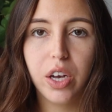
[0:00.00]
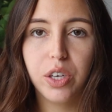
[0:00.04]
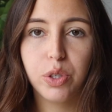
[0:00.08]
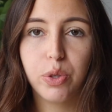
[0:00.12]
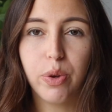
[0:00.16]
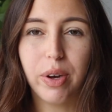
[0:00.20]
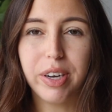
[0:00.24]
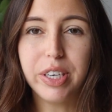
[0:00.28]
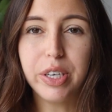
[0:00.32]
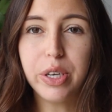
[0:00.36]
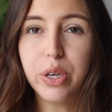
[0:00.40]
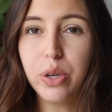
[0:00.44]

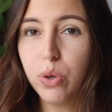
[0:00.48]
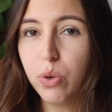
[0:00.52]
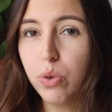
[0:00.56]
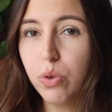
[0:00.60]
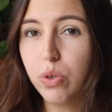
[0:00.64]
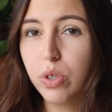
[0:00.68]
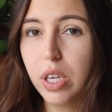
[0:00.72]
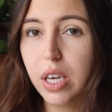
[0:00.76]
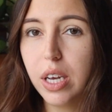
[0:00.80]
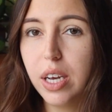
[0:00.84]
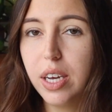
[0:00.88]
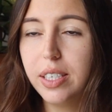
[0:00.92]
So I
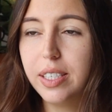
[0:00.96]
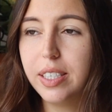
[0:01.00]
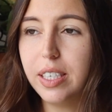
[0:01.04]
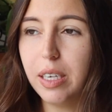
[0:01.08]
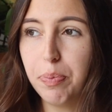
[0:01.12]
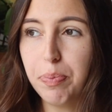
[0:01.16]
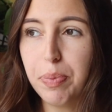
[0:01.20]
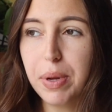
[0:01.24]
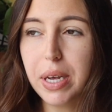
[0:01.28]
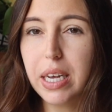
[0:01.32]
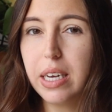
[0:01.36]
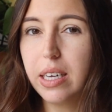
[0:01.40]
use a
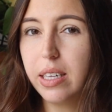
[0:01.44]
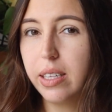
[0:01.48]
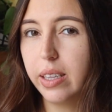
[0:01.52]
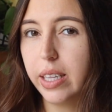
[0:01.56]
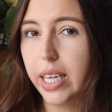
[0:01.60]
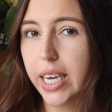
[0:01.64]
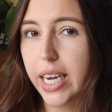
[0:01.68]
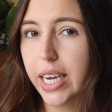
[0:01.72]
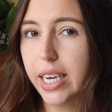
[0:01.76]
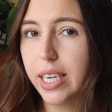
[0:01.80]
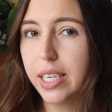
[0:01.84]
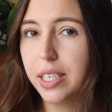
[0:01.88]
dipping
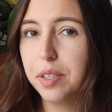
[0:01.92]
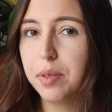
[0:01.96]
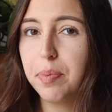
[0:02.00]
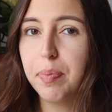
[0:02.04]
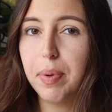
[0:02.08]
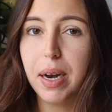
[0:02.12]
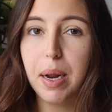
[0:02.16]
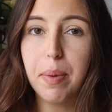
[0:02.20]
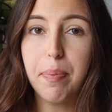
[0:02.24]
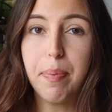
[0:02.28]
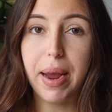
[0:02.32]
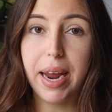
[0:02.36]
glaze,
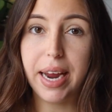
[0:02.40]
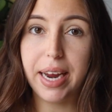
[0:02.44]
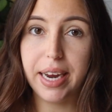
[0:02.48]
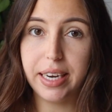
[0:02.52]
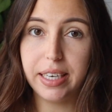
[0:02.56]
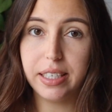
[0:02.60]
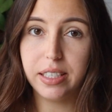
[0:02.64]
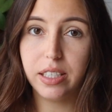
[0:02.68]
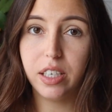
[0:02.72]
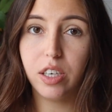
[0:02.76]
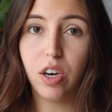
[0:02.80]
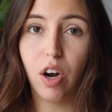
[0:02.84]
but I
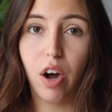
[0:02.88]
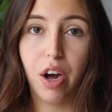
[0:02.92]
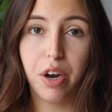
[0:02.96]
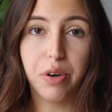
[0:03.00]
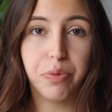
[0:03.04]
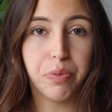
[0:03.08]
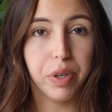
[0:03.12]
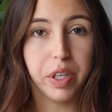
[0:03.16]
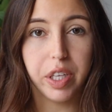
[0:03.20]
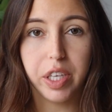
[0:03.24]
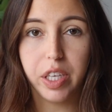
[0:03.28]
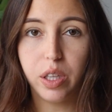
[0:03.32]
paint it
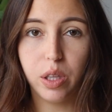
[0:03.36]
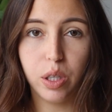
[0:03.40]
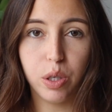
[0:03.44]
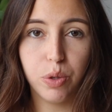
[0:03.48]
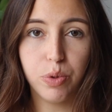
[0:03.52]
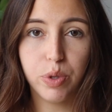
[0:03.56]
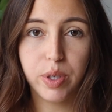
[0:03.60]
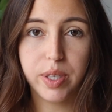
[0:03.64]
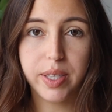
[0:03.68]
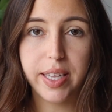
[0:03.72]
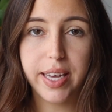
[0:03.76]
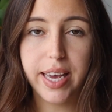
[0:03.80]
on really
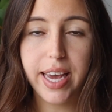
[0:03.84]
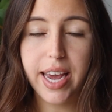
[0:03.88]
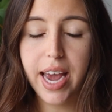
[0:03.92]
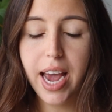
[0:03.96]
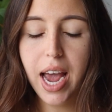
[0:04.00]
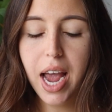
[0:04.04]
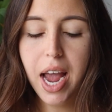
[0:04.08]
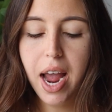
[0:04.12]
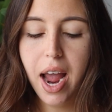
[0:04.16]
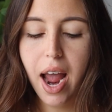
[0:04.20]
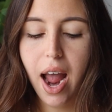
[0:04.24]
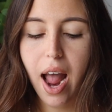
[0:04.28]

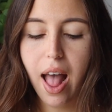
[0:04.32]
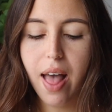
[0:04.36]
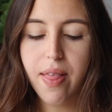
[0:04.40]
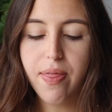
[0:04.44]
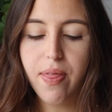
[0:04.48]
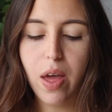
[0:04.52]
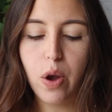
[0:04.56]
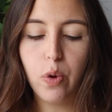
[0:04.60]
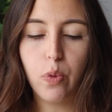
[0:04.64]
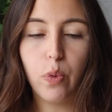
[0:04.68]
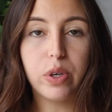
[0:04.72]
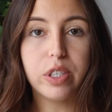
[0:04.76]
loosely, and
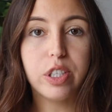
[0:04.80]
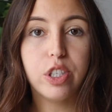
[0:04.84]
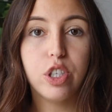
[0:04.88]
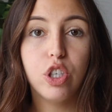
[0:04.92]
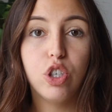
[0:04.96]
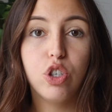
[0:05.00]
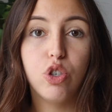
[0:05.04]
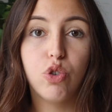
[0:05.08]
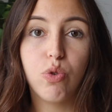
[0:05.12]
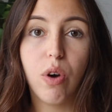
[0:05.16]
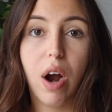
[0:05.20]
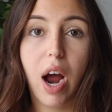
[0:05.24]
then once
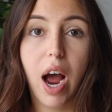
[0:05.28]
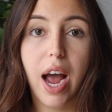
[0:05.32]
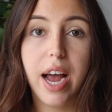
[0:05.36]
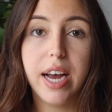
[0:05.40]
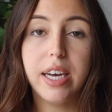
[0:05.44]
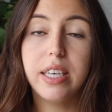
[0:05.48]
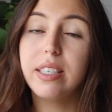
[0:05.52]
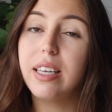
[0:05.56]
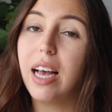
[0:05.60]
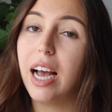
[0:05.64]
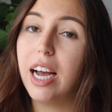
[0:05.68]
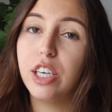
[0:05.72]
it
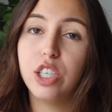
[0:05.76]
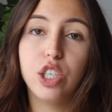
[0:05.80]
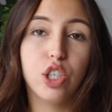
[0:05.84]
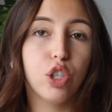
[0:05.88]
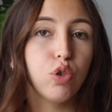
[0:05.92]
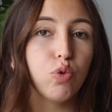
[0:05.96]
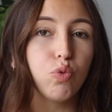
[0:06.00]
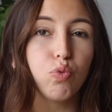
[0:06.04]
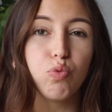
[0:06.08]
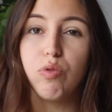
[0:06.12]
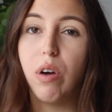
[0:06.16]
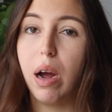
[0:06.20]
dries, I
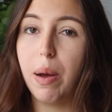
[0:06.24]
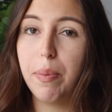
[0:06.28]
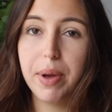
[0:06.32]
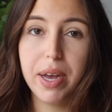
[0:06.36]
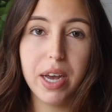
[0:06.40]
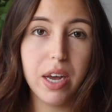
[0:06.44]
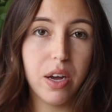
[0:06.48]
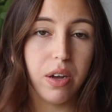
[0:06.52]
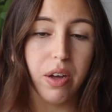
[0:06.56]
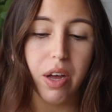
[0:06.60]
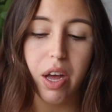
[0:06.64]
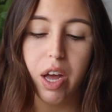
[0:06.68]
just rub
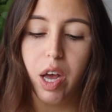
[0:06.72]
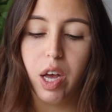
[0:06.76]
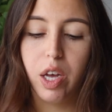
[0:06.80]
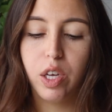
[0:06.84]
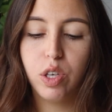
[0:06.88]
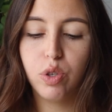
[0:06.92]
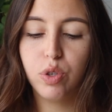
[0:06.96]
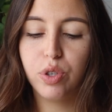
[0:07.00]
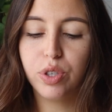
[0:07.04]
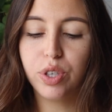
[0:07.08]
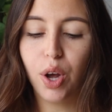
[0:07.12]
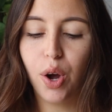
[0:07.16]
it
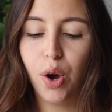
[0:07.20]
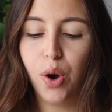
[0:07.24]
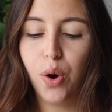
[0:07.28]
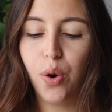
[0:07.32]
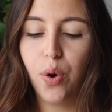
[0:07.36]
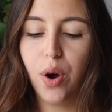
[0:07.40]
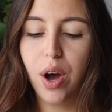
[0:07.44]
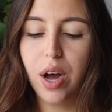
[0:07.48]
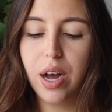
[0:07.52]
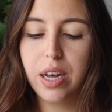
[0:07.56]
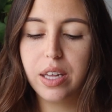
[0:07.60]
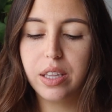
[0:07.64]

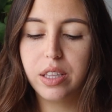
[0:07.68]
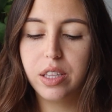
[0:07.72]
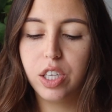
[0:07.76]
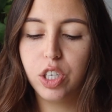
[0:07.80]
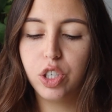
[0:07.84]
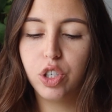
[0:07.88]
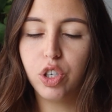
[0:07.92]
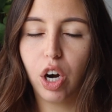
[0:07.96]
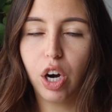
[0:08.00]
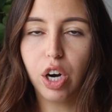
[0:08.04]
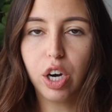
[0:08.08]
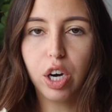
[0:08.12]
so the
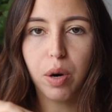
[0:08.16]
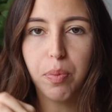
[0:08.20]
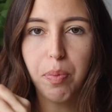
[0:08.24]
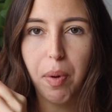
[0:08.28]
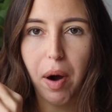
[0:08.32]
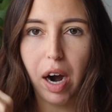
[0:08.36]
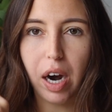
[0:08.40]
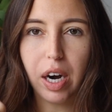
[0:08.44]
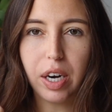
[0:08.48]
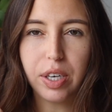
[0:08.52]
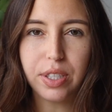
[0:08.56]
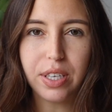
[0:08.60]
darker
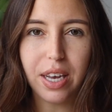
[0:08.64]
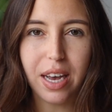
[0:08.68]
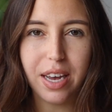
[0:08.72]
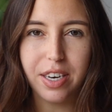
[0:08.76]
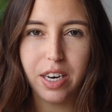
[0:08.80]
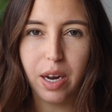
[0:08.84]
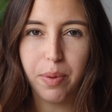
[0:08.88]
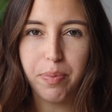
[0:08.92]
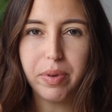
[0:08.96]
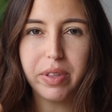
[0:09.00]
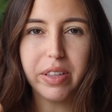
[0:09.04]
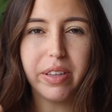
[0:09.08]
parts
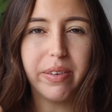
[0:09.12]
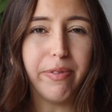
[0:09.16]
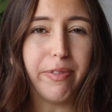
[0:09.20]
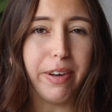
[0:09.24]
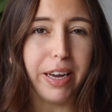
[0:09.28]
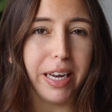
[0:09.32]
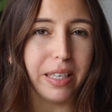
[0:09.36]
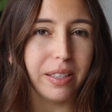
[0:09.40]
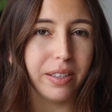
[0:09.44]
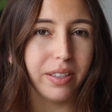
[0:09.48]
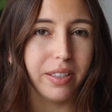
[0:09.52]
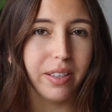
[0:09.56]
end up in the
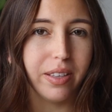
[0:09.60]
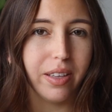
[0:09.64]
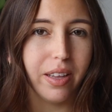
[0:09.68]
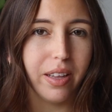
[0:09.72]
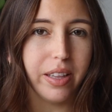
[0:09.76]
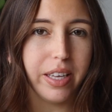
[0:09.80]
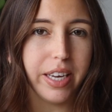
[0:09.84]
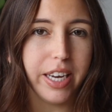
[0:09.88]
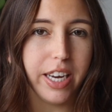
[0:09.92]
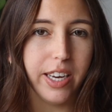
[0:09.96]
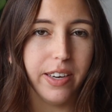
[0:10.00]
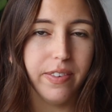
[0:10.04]
veins of the
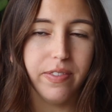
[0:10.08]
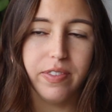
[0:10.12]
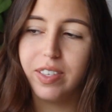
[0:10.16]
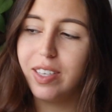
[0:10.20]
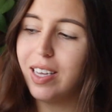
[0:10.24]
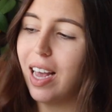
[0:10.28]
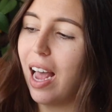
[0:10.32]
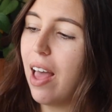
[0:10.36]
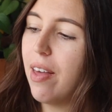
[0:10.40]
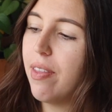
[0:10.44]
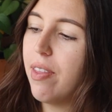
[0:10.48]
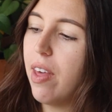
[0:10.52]
leaves,
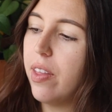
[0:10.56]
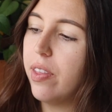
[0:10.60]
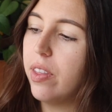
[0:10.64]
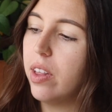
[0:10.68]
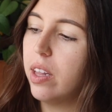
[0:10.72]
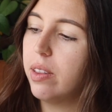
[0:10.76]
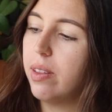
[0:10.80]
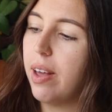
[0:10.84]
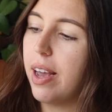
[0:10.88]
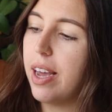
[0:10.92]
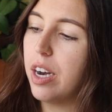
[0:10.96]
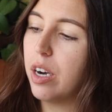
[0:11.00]
and then the
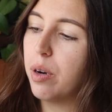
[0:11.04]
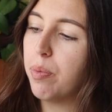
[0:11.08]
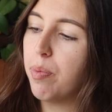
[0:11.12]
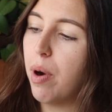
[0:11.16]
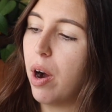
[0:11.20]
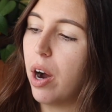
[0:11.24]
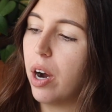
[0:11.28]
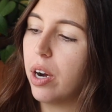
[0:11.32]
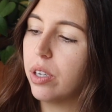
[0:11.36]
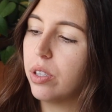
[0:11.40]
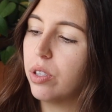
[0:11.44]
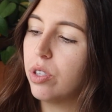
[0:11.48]
lighter
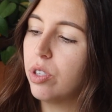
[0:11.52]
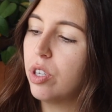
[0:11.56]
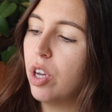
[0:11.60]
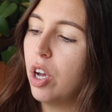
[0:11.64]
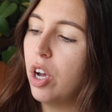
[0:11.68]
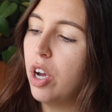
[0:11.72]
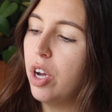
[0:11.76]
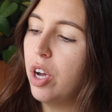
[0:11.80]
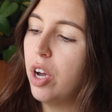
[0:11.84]
parts